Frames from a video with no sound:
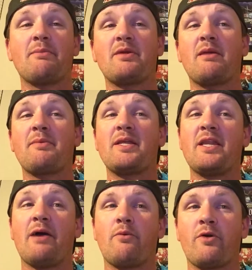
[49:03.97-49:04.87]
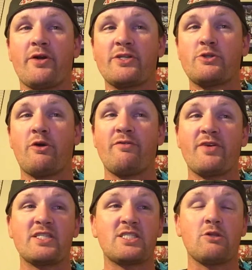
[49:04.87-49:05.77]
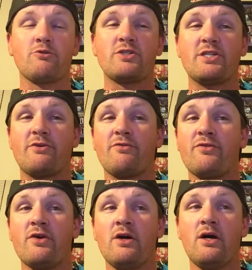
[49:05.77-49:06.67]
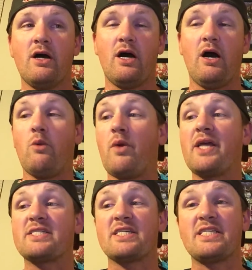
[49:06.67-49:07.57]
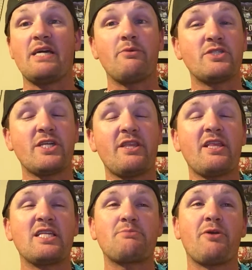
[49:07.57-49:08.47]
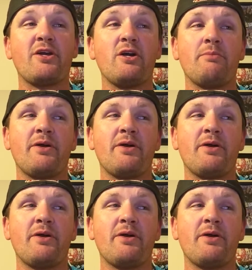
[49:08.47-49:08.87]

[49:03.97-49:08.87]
WWE Network sort of exclusive uh, ways to see it, which I think that's pretty good.